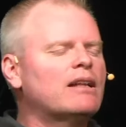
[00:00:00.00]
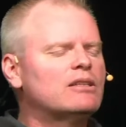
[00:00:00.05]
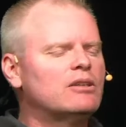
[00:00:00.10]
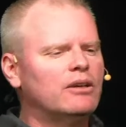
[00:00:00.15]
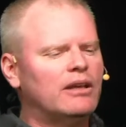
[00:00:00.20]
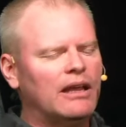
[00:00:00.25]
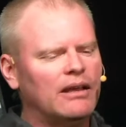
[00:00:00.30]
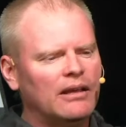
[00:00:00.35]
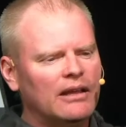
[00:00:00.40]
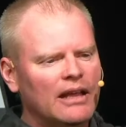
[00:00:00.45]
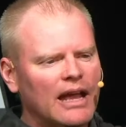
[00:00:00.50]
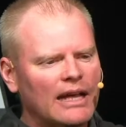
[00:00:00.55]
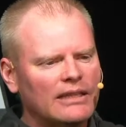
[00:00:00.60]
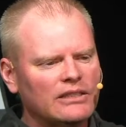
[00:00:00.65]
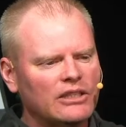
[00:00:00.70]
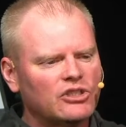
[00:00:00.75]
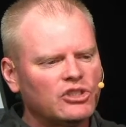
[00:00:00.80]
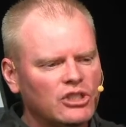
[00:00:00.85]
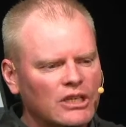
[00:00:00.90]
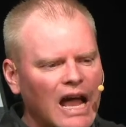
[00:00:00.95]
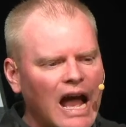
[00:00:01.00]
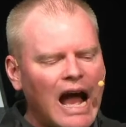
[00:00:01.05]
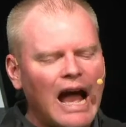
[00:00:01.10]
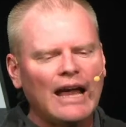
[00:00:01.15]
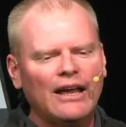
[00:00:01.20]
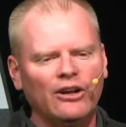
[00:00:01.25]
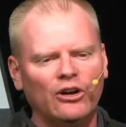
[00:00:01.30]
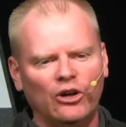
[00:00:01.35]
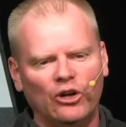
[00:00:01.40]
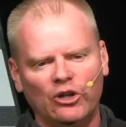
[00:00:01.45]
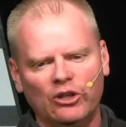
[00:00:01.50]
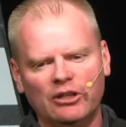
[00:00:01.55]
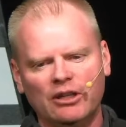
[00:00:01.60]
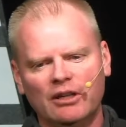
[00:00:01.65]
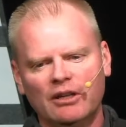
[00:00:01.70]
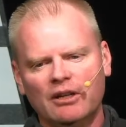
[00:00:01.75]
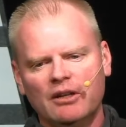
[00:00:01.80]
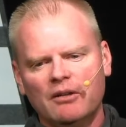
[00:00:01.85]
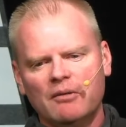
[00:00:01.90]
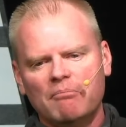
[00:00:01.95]
to, as a child,
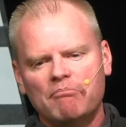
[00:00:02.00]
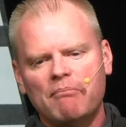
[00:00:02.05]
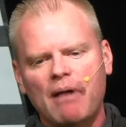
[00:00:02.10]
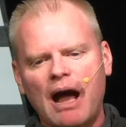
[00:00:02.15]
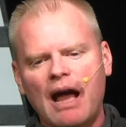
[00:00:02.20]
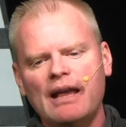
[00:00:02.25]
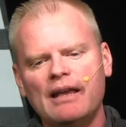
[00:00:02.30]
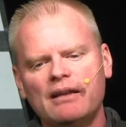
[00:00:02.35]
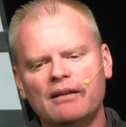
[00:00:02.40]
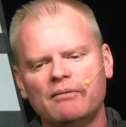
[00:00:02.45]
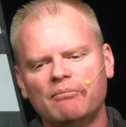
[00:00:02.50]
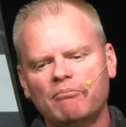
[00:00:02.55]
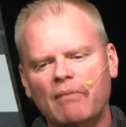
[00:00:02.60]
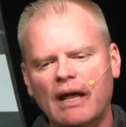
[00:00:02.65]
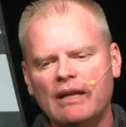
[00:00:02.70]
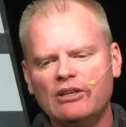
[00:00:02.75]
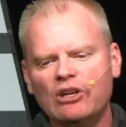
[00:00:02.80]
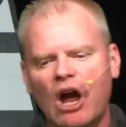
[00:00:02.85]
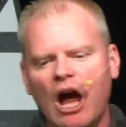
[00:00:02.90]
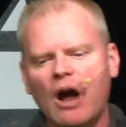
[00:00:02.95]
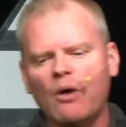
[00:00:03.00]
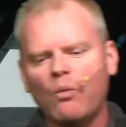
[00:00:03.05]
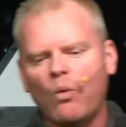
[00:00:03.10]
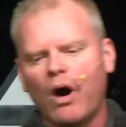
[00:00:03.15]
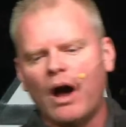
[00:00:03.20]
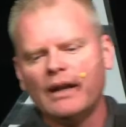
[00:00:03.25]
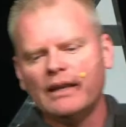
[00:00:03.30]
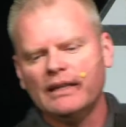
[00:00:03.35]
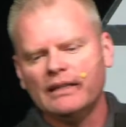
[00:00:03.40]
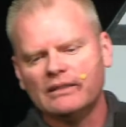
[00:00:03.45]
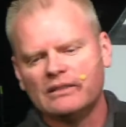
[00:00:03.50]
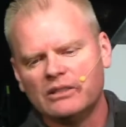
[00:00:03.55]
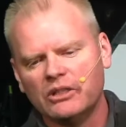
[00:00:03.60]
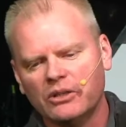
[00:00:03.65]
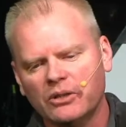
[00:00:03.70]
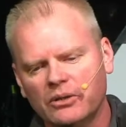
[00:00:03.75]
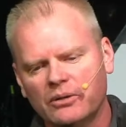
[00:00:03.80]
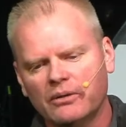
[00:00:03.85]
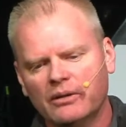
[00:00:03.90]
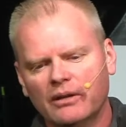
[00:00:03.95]
my, my not wanting
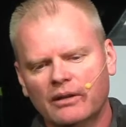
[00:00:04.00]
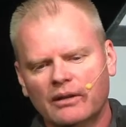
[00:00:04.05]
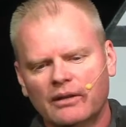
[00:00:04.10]
to,